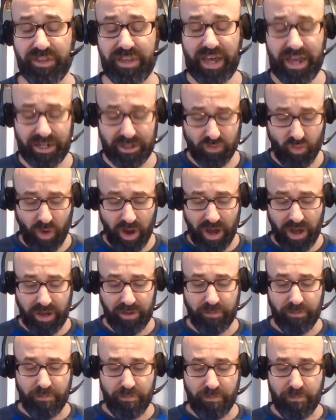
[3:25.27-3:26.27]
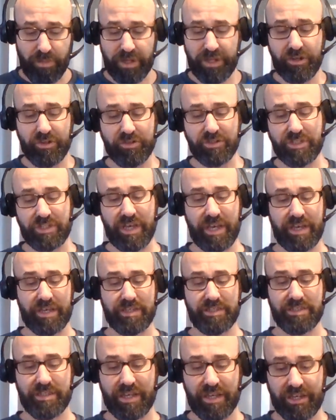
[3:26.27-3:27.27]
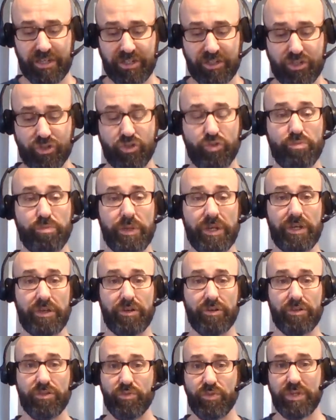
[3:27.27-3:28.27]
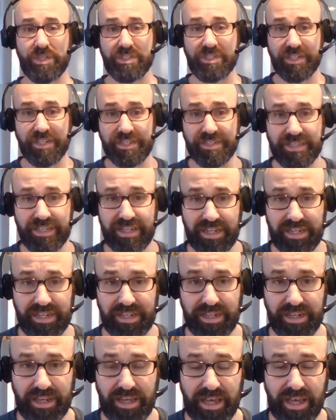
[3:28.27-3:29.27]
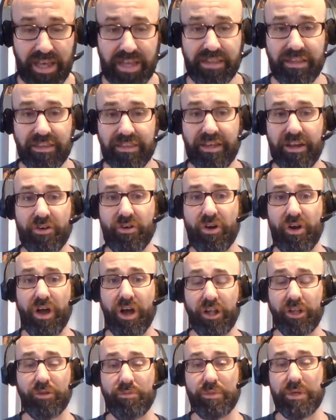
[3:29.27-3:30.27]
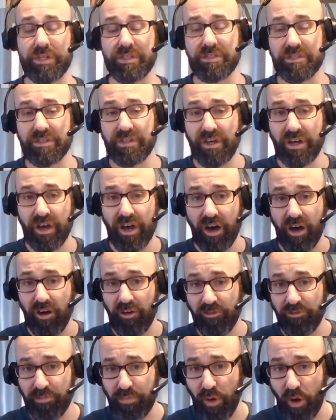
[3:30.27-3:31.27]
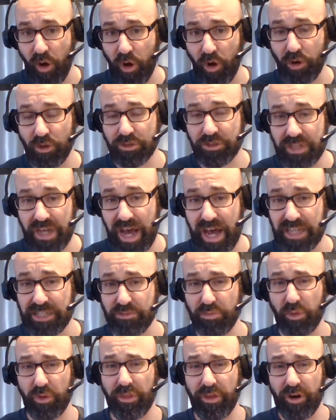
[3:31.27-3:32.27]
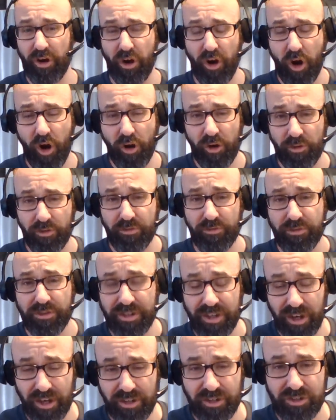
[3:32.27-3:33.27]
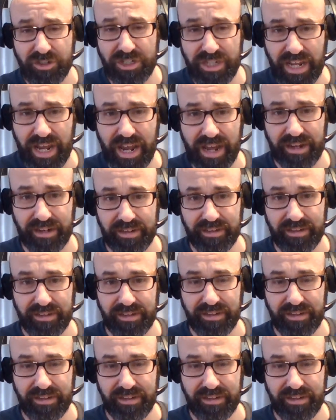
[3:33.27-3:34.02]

That is why Peter says in 2 Peter 3:16 that there are elements of Paul's gospel that are hard to understand.